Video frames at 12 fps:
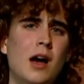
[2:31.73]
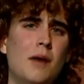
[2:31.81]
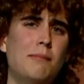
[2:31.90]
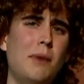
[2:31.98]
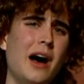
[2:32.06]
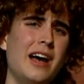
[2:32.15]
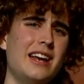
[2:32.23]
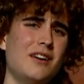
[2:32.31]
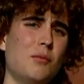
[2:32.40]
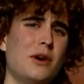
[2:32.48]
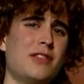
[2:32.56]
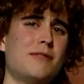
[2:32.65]
But
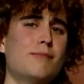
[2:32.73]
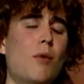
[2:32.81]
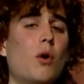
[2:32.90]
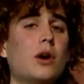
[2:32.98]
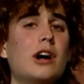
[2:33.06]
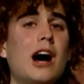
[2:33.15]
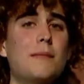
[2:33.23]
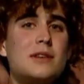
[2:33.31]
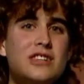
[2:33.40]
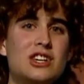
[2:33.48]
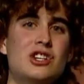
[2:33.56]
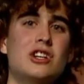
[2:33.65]
with more
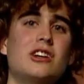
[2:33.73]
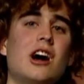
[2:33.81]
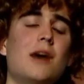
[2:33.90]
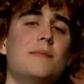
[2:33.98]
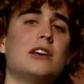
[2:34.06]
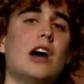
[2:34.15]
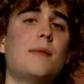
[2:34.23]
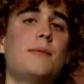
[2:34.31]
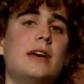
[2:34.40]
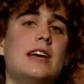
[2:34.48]
competition coming up,